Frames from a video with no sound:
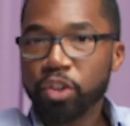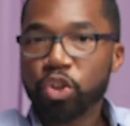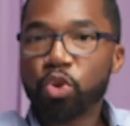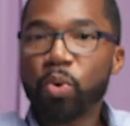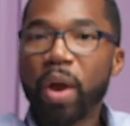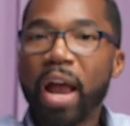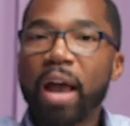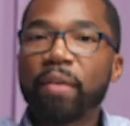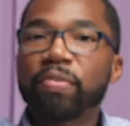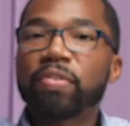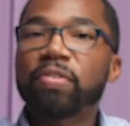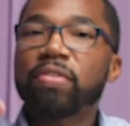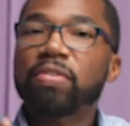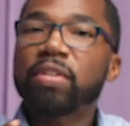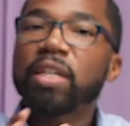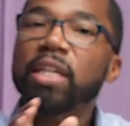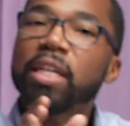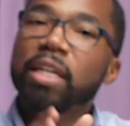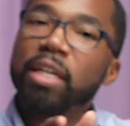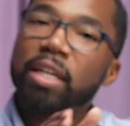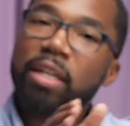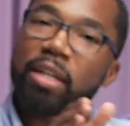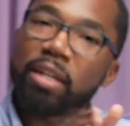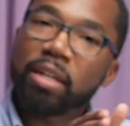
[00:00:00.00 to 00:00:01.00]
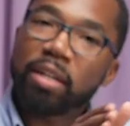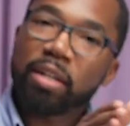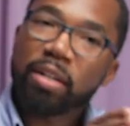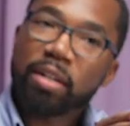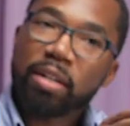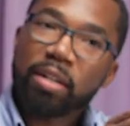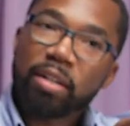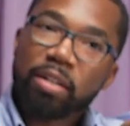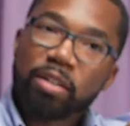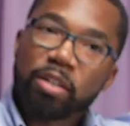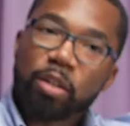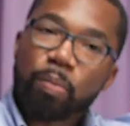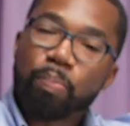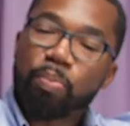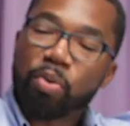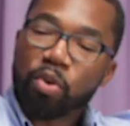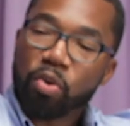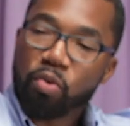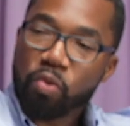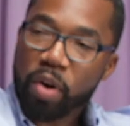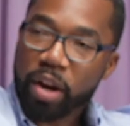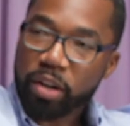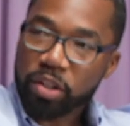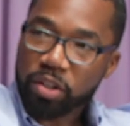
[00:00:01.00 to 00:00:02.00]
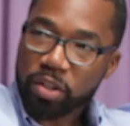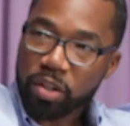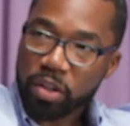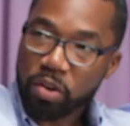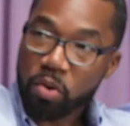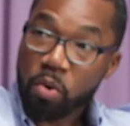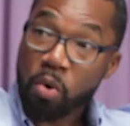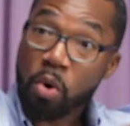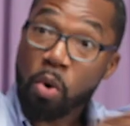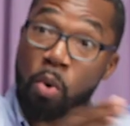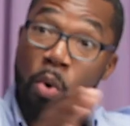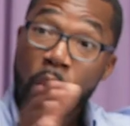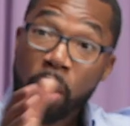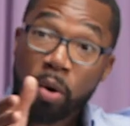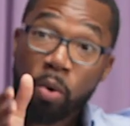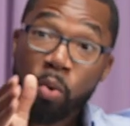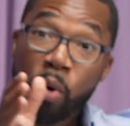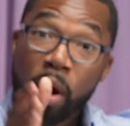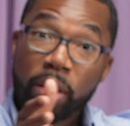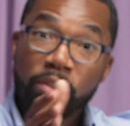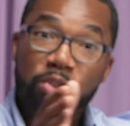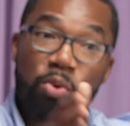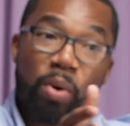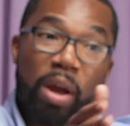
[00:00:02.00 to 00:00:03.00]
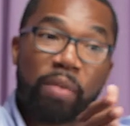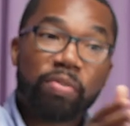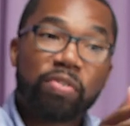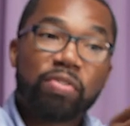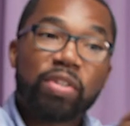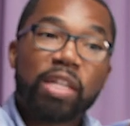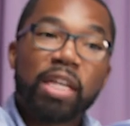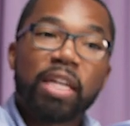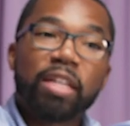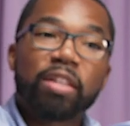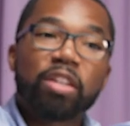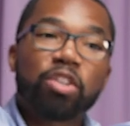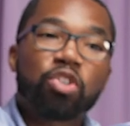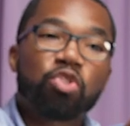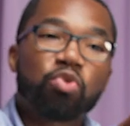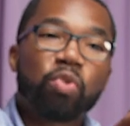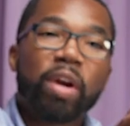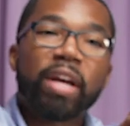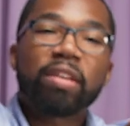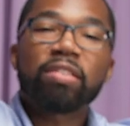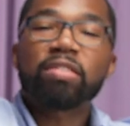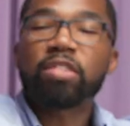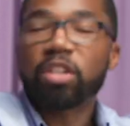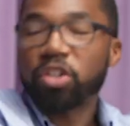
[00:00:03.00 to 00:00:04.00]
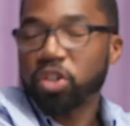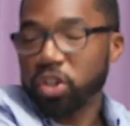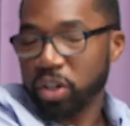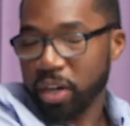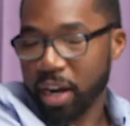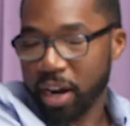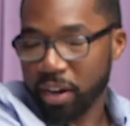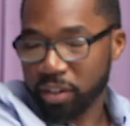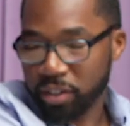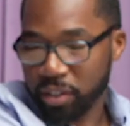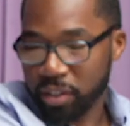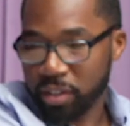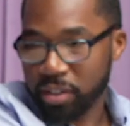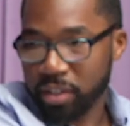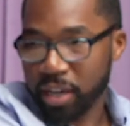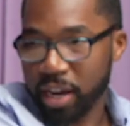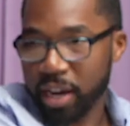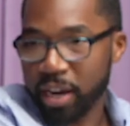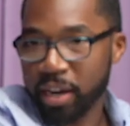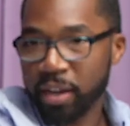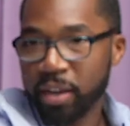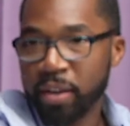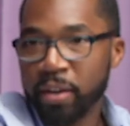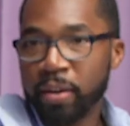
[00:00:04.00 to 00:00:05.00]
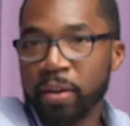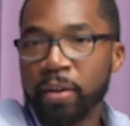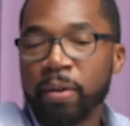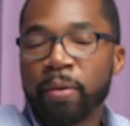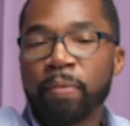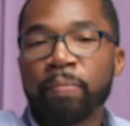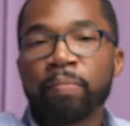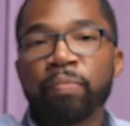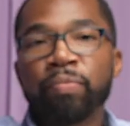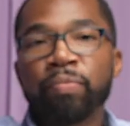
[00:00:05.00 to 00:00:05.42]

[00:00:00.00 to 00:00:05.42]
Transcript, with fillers: to have seen the progression or, or, or to have seen the transition, I should say. Right.